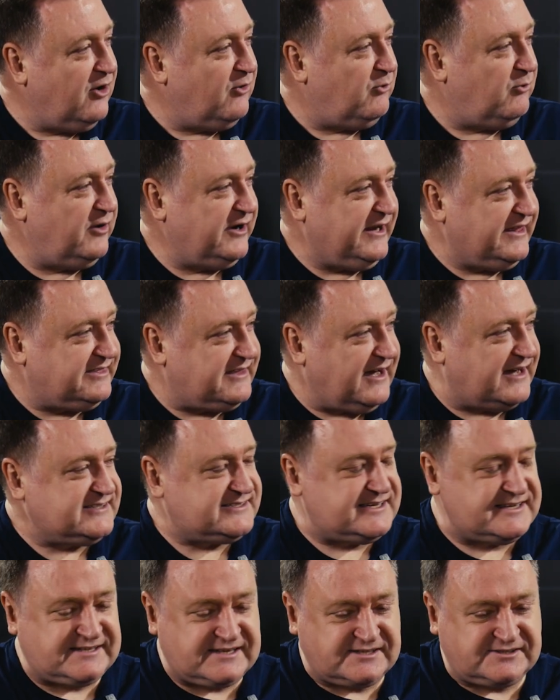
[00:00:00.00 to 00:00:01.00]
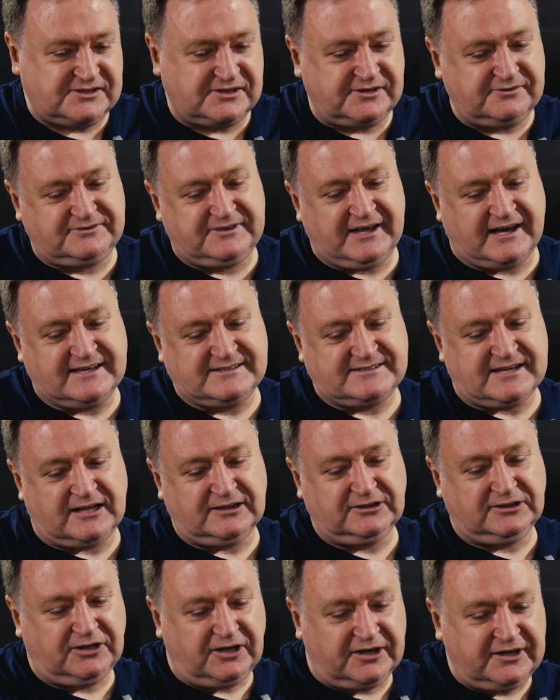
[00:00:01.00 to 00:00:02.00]
What it does is it sort of does a
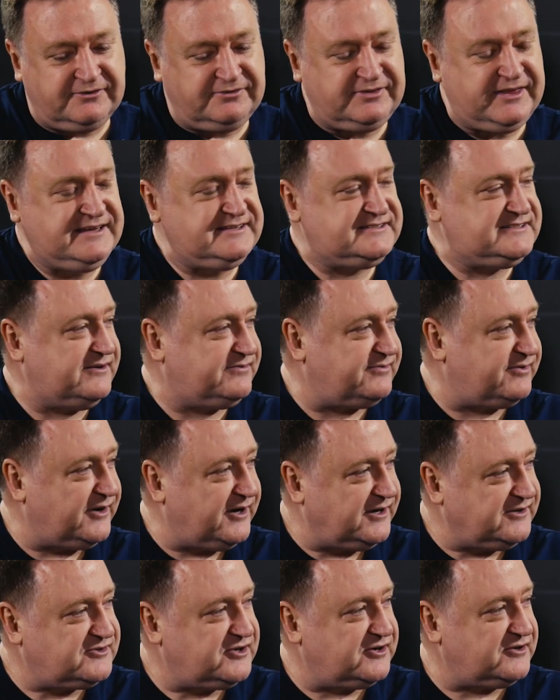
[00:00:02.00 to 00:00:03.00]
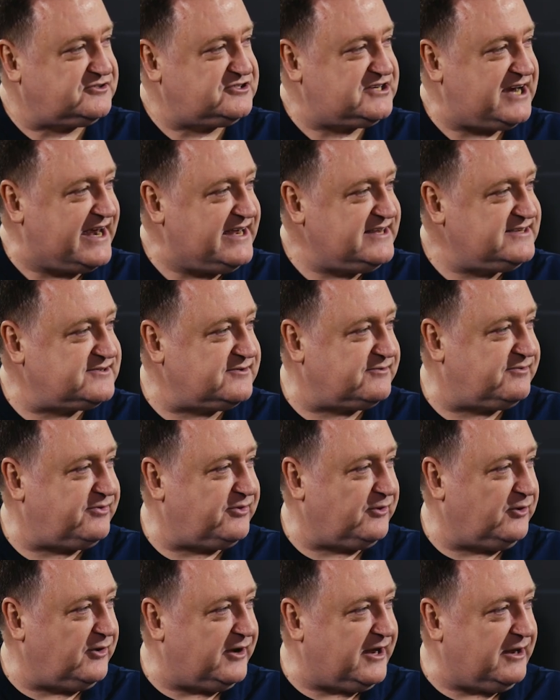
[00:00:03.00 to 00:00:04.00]
lot of these different sort of chains of
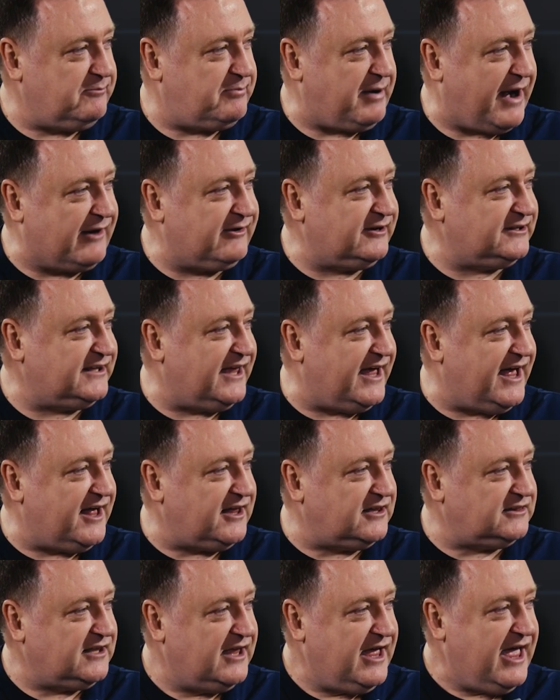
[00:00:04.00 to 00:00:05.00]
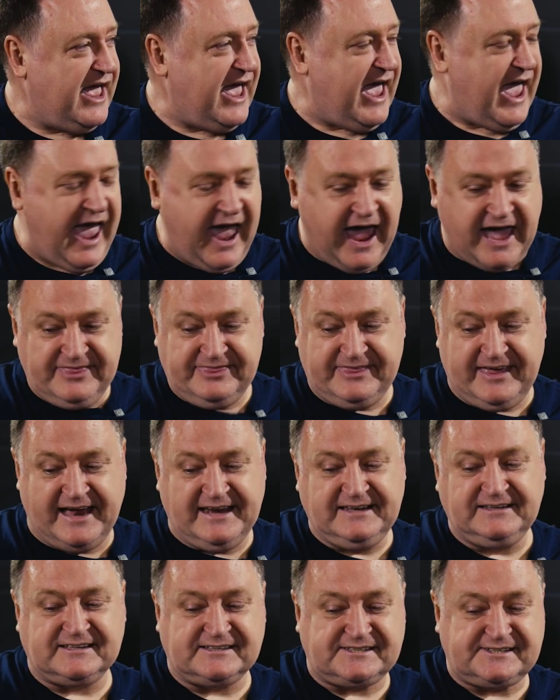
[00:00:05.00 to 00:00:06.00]
thought in parallel, and
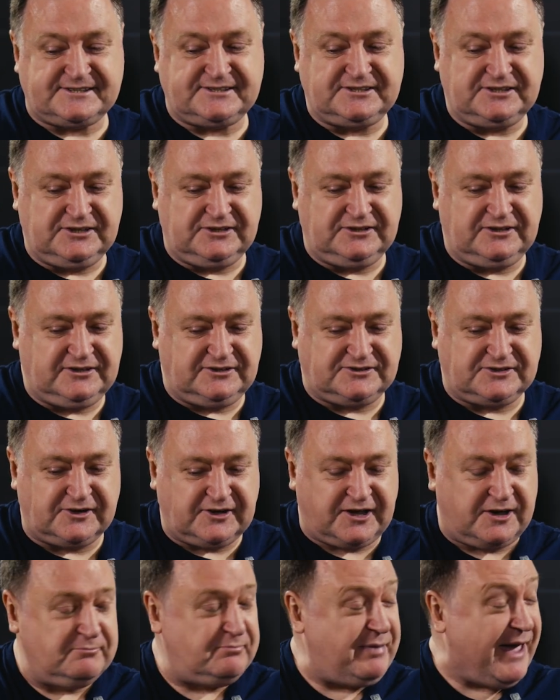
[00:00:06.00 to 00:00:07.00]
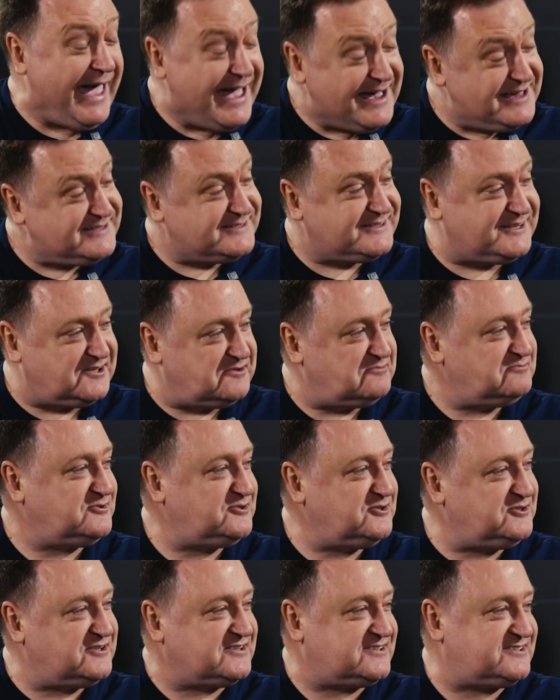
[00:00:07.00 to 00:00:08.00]
then just sort of compares them
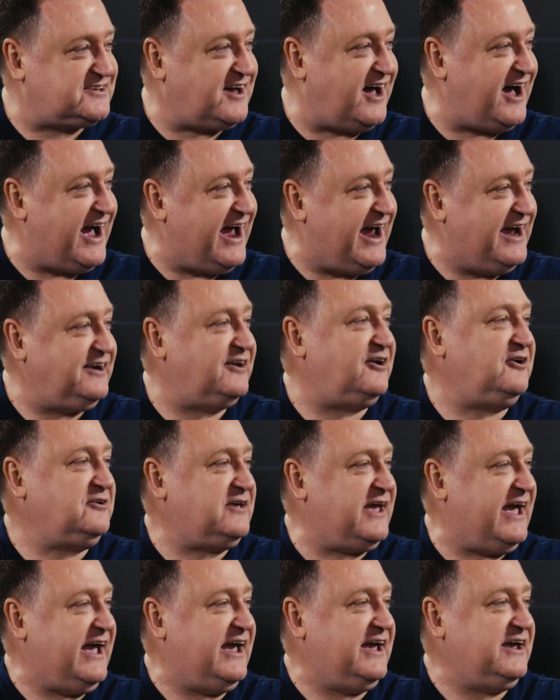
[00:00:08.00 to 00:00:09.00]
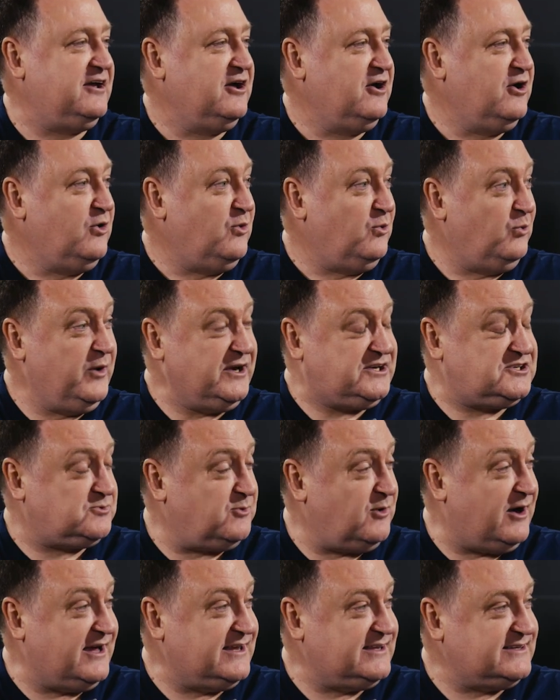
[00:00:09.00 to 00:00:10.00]
to decide, okay, which
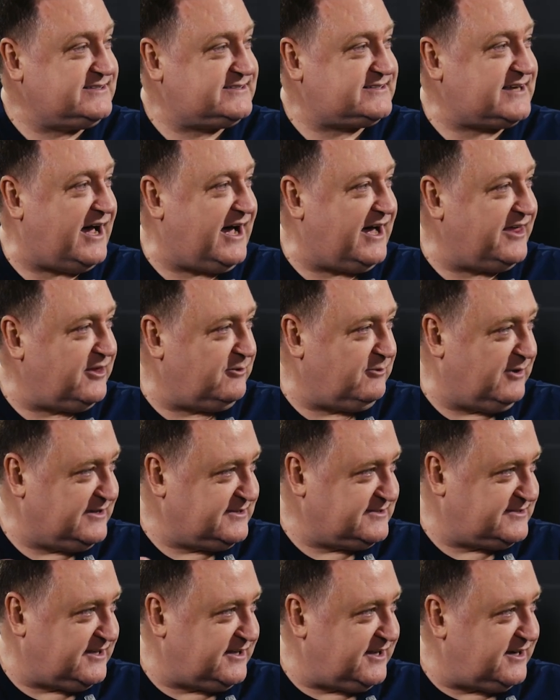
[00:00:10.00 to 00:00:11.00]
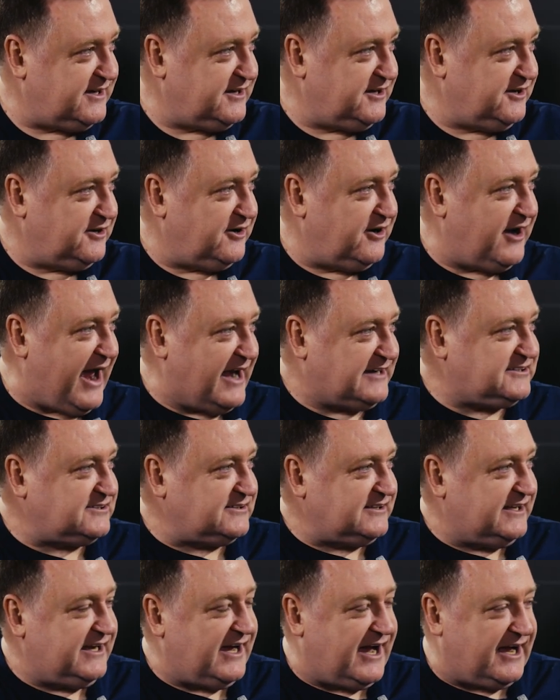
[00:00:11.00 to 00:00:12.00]
ones are the ones that, you know,
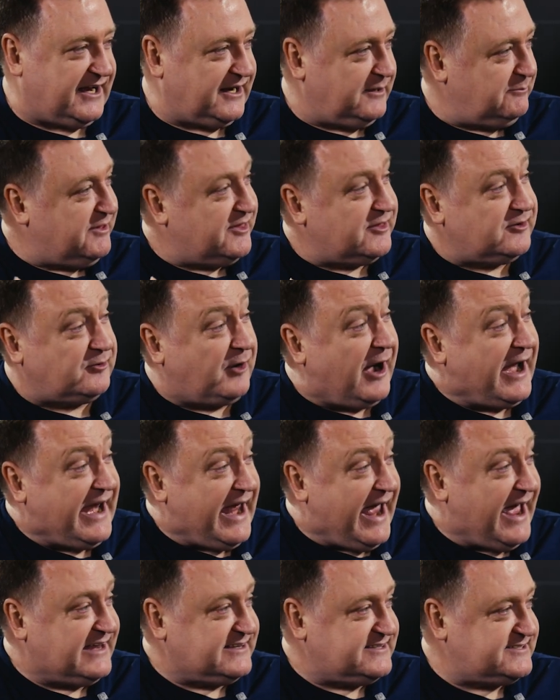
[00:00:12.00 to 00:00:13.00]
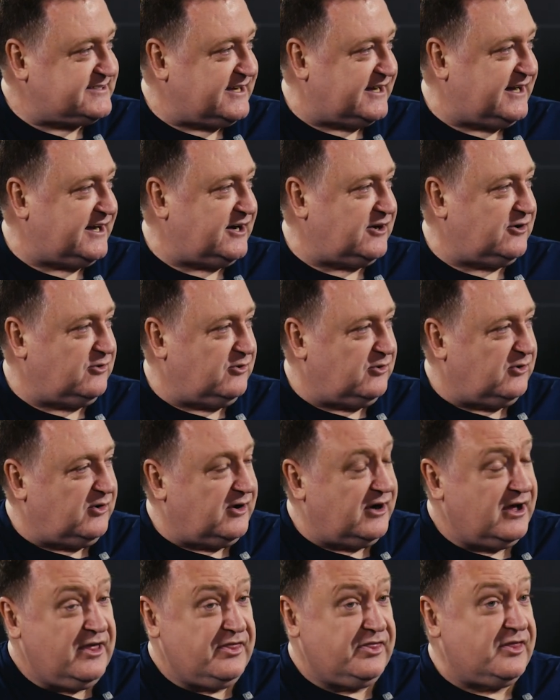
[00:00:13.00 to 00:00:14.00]
actually are going to be the right answer
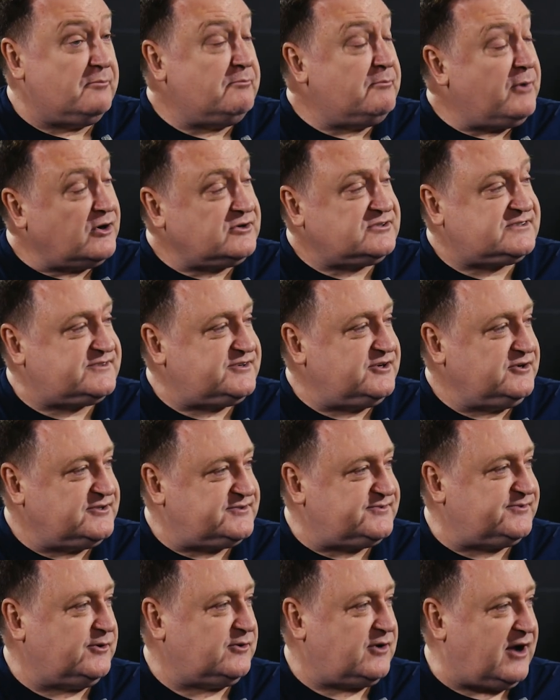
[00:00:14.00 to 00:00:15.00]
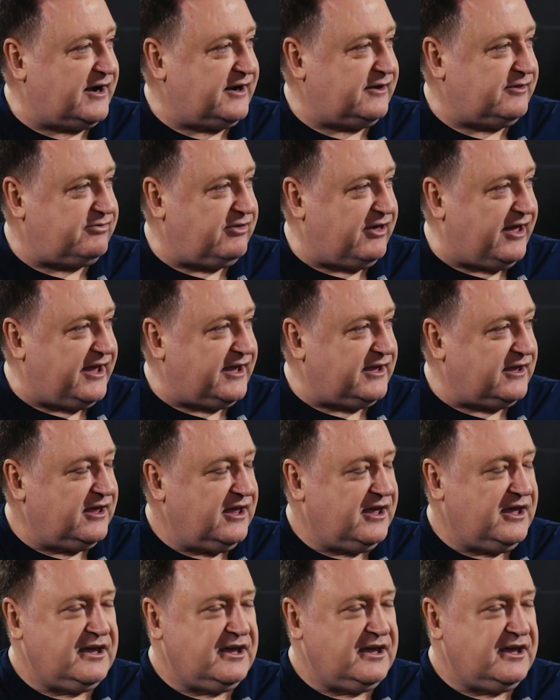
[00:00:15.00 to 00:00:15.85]
or the most useful kind of thing.